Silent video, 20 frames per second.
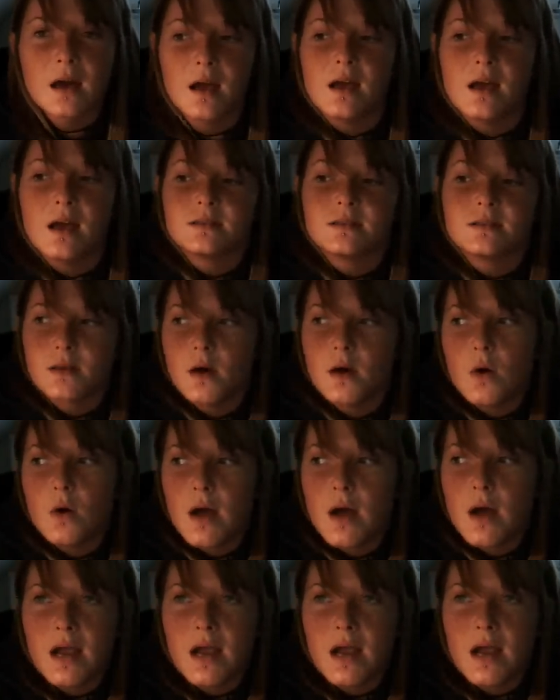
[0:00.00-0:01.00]
And so
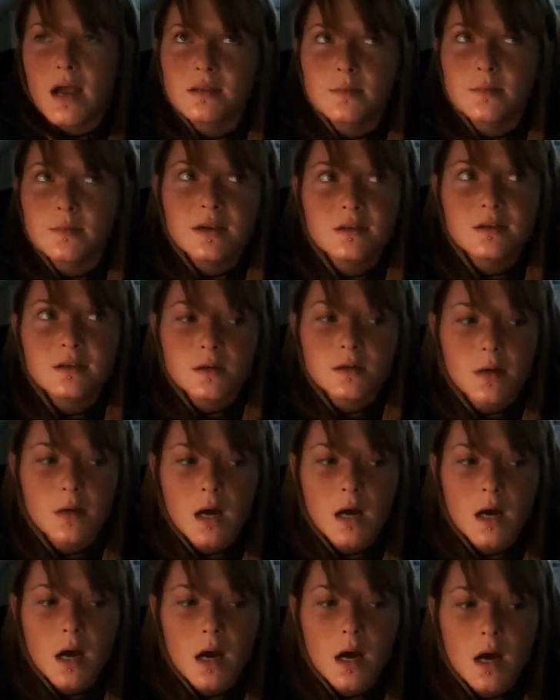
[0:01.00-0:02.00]
I got the picture book,
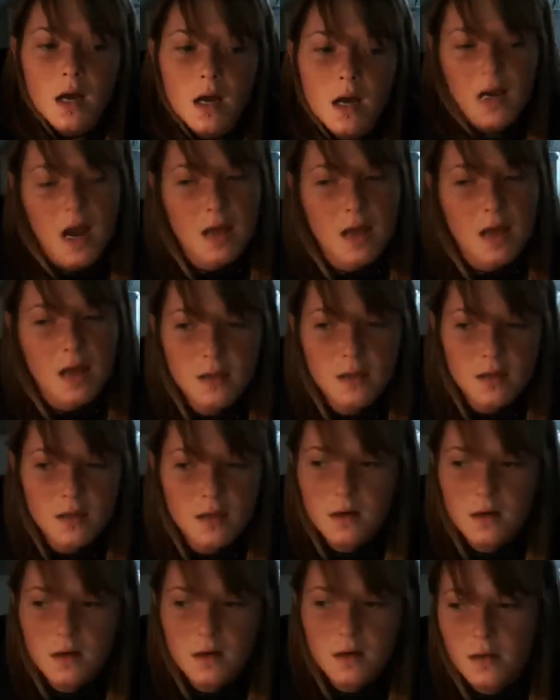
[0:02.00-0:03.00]
I got the
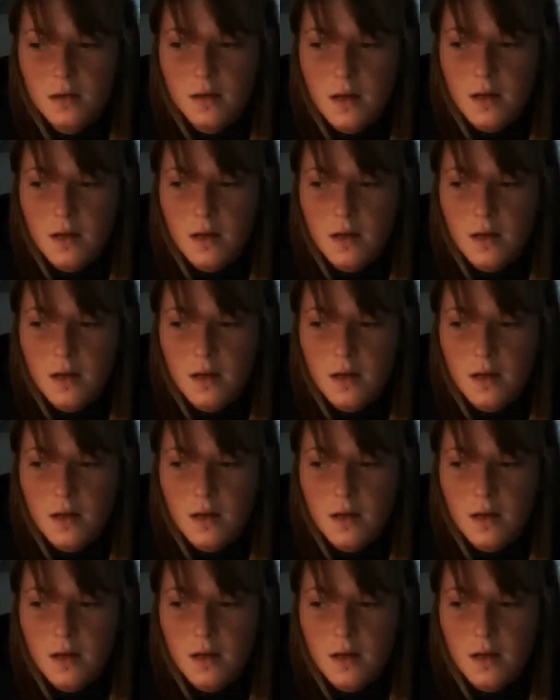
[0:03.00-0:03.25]
little